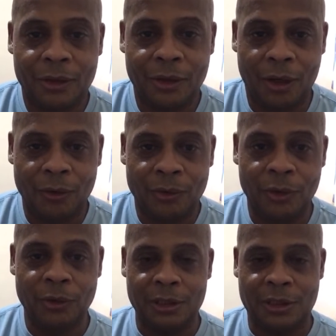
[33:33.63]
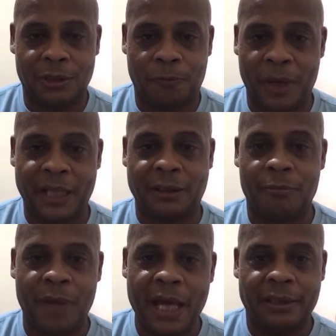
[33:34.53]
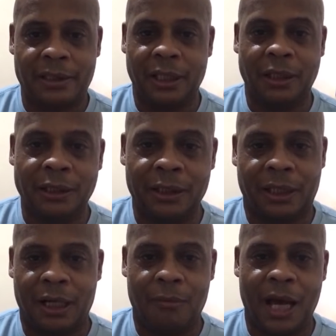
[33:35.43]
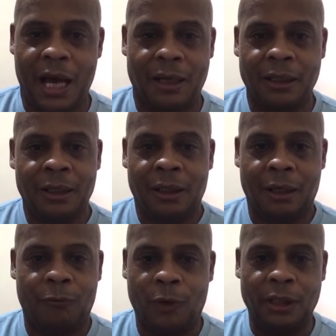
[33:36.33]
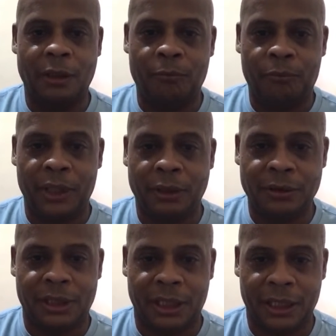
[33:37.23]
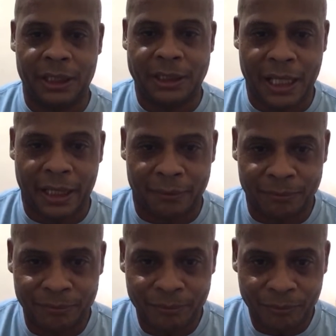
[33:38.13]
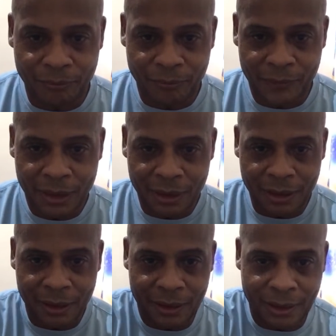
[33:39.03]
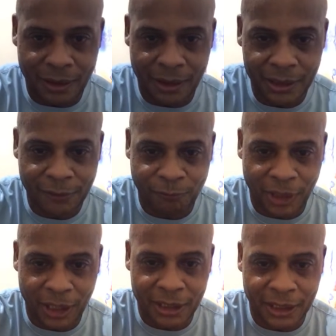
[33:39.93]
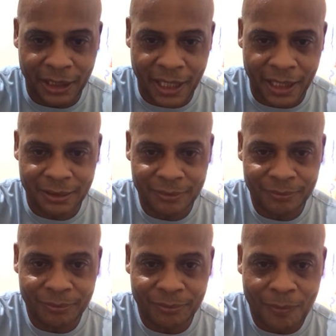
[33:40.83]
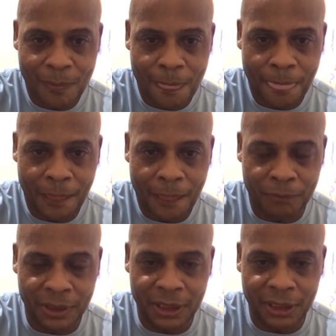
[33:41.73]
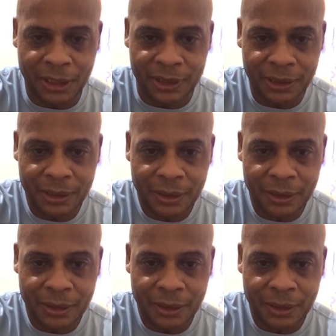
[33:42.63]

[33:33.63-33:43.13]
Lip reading: You just expecting Matt Dillon to come out of one of them buildings at any time. It's funny, guys. Believe me.